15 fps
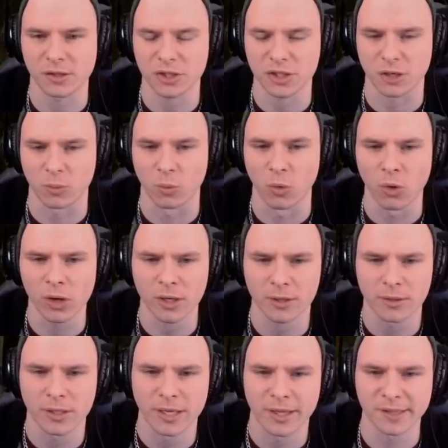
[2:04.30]
going to walk.
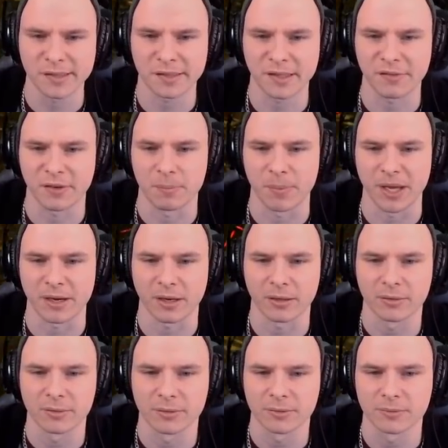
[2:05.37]
This is even better.
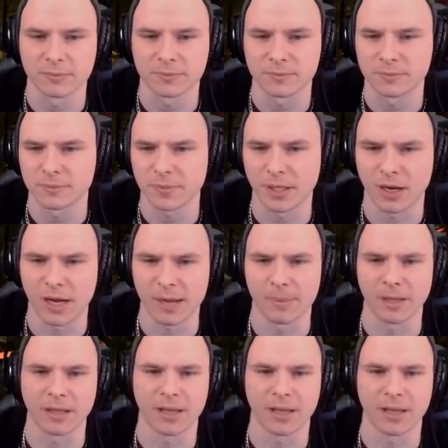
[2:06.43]
I'm going to hide my light.